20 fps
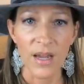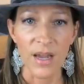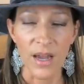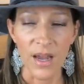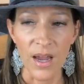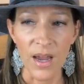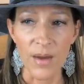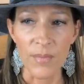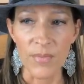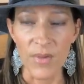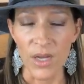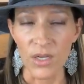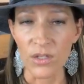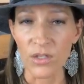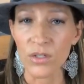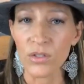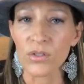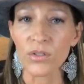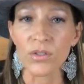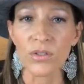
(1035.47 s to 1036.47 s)
um, and
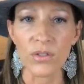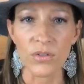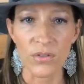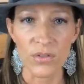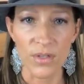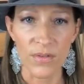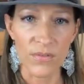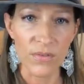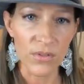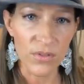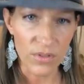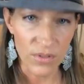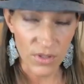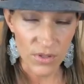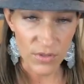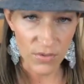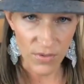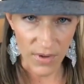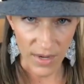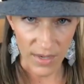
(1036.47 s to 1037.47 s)
your glucose levels are
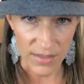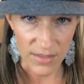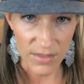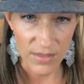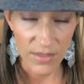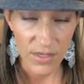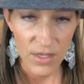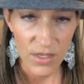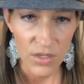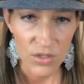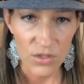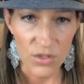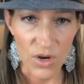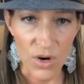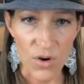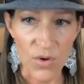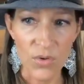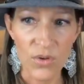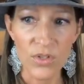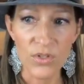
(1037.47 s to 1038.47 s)
gonna rise.
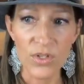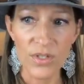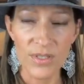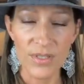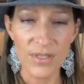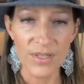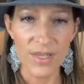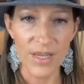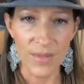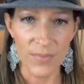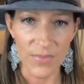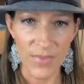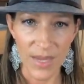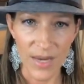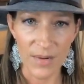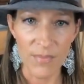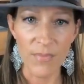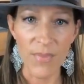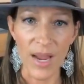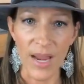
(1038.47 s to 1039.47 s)
So just keep
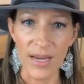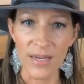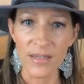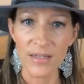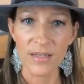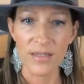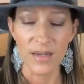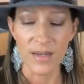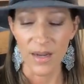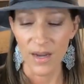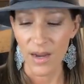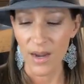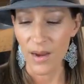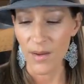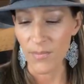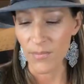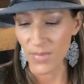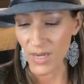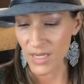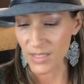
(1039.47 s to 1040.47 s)
that in mind.
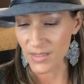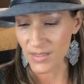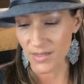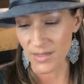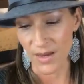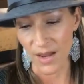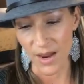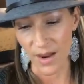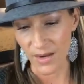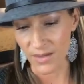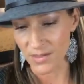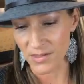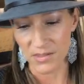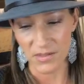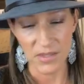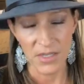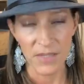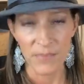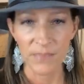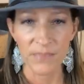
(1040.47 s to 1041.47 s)
Um, it's not,
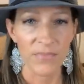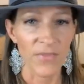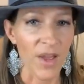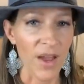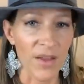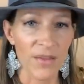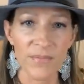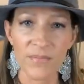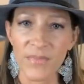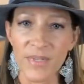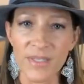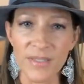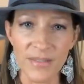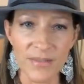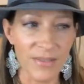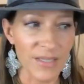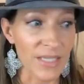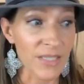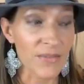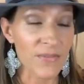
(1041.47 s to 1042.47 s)
not,
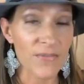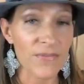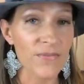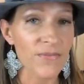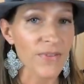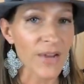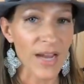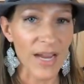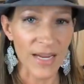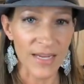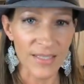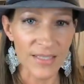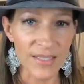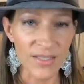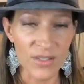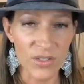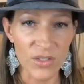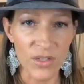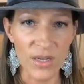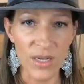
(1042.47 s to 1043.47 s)
it's, it's fine,
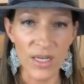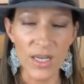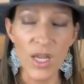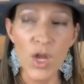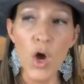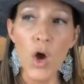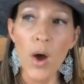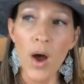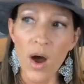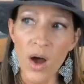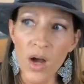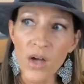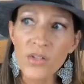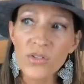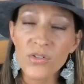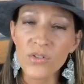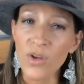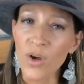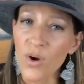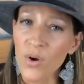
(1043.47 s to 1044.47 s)
it's good.
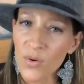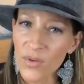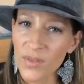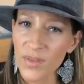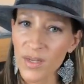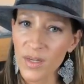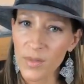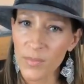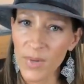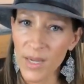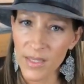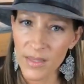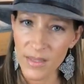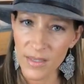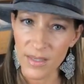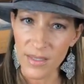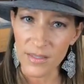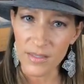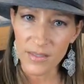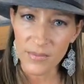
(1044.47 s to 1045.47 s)
Also think about
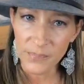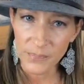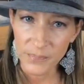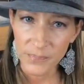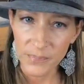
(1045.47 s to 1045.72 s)
this